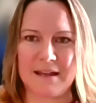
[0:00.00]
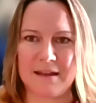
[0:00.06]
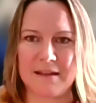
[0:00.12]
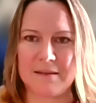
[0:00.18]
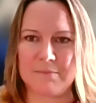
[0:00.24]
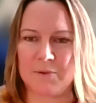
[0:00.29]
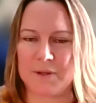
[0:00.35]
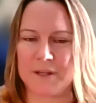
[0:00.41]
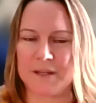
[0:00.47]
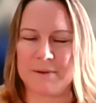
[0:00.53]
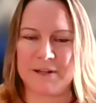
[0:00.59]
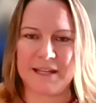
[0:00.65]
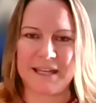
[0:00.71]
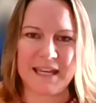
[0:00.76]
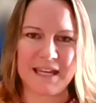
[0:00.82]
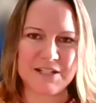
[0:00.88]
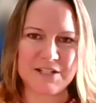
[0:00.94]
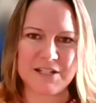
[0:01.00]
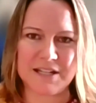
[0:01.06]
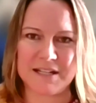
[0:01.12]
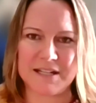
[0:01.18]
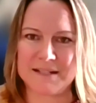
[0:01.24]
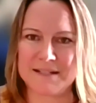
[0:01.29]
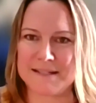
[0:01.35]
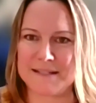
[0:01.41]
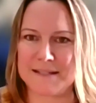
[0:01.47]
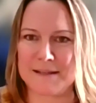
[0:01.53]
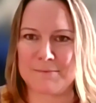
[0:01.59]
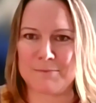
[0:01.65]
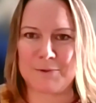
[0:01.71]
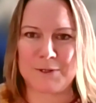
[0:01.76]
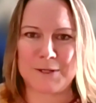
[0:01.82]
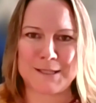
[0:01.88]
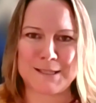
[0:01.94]
employee communications,
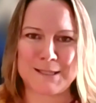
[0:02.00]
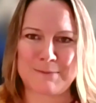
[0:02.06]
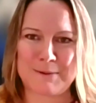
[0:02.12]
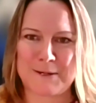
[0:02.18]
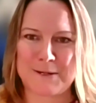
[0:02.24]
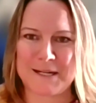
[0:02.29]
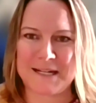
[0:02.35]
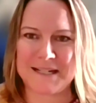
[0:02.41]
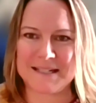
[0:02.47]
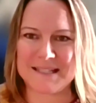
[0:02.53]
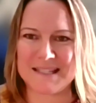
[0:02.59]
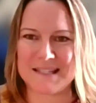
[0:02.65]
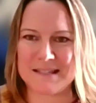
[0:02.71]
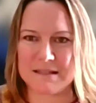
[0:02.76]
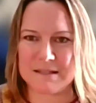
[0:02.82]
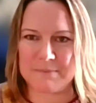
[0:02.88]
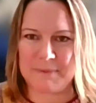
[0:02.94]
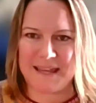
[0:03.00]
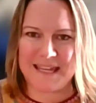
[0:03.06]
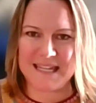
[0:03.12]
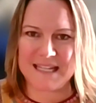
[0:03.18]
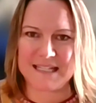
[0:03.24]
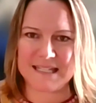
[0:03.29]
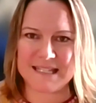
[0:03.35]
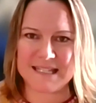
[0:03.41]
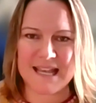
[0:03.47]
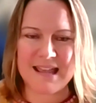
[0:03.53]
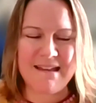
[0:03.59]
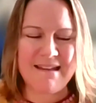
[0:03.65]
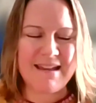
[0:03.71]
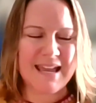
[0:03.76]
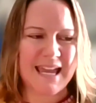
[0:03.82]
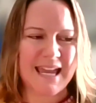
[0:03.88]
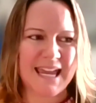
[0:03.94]
employee experience space.
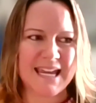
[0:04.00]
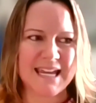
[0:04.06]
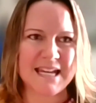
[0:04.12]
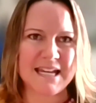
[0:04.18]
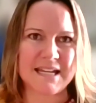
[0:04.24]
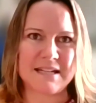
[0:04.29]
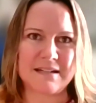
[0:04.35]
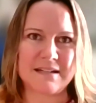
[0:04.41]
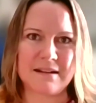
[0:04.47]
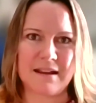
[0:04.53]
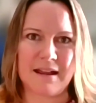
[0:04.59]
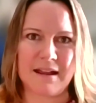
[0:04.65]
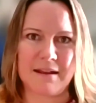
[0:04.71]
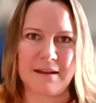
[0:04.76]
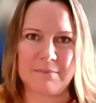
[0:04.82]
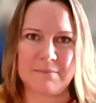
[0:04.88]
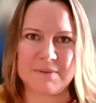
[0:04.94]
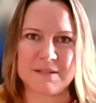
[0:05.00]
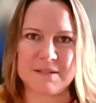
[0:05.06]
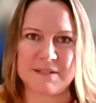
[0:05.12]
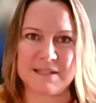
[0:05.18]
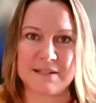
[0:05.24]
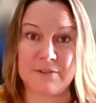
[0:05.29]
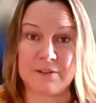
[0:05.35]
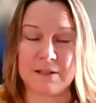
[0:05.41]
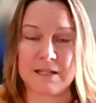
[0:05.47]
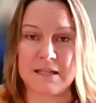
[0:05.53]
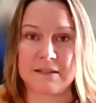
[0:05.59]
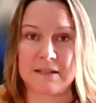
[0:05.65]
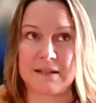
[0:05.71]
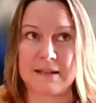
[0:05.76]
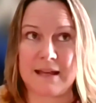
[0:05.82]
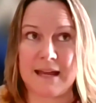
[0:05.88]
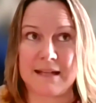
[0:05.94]
And specifically in
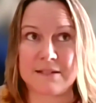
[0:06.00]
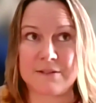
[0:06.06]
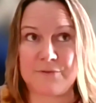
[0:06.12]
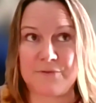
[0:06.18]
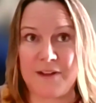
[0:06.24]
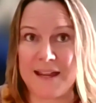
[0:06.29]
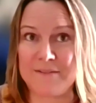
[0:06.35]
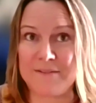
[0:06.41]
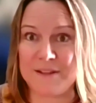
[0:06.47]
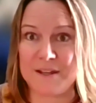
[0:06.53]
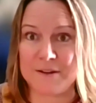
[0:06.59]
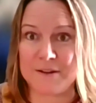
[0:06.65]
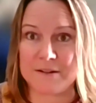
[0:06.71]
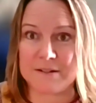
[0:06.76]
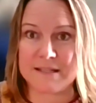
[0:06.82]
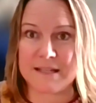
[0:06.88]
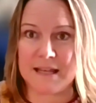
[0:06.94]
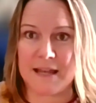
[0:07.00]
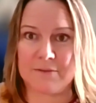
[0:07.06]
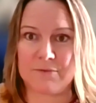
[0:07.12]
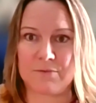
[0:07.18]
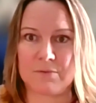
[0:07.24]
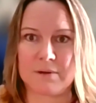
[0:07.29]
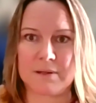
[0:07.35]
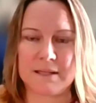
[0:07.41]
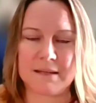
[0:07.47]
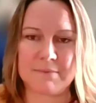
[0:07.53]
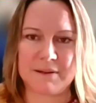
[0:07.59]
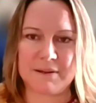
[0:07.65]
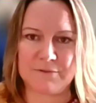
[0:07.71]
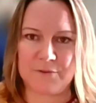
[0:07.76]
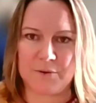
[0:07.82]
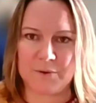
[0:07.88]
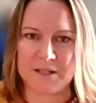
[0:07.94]
the last 5 years, I've really been
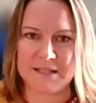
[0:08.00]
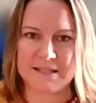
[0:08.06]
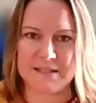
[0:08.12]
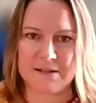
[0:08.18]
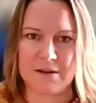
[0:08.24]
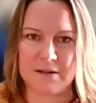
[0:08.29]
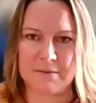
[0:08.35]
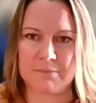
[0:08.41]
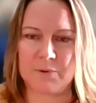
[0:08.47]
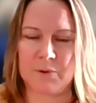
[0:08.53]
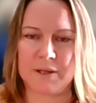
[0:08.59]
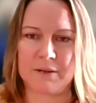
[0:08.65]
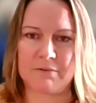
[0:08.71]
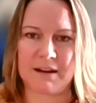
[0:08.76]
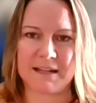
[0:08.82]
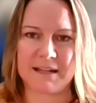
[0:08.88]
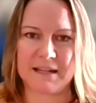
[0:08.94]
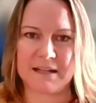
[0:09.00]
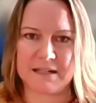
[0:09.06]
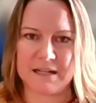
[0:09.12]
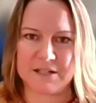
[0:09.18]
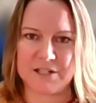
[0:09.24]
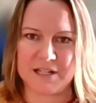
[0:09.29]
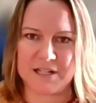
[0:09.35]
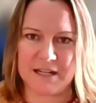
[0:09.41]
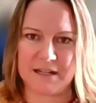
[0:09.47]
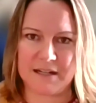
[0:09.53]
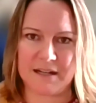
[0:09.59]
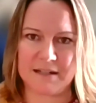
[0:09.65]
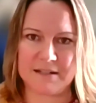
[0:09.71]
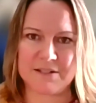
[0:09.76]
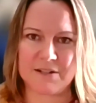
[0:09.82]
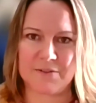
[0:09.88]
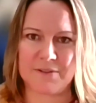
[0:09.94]
focused on employee recognition.
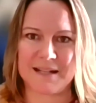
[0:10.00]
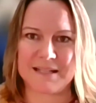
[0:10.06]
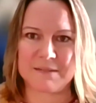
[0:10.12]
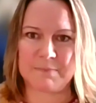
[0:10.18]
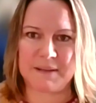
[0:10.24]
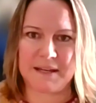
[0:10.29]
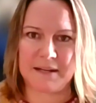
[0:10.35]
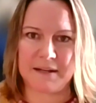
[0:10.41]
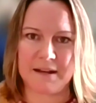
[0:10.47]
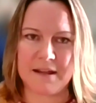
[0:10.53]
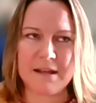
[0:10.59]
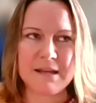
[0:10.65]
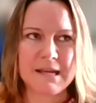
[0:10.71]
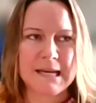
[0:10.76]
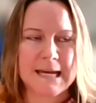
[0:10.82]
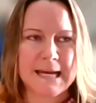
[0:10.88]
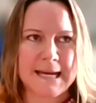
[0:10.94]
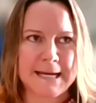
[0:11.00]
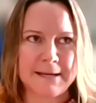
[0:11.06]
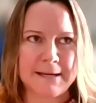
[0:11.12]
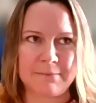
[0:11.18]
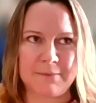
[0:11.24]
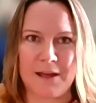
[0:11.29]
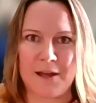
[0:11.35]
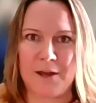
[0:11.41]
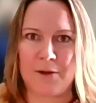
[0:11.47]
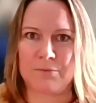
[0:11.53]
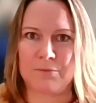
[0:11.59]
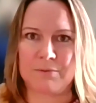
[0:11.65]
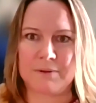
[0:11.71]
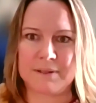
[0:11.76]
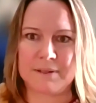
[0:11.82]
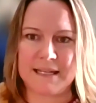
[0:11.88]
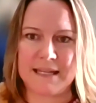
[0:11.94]
And so that's been a
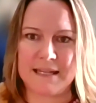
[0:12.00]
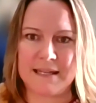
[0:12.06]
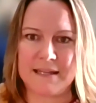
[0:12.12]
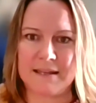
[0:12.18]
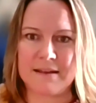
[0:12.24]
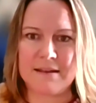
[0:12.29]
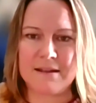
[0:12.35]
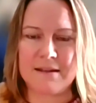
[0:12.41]
really